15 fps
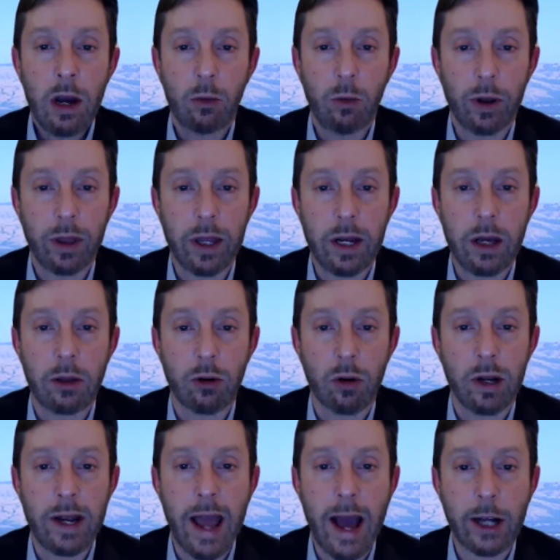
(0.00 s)
within either
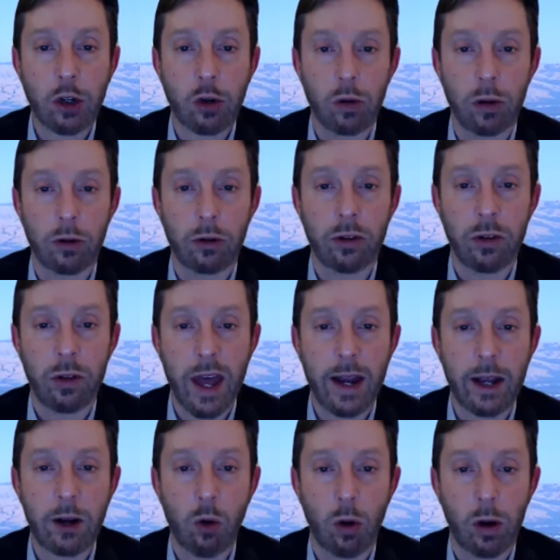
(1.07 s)
a natural or
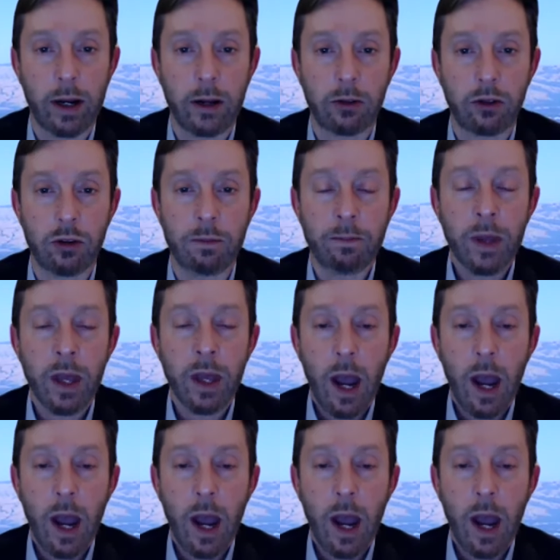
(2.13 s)
synthetic organism.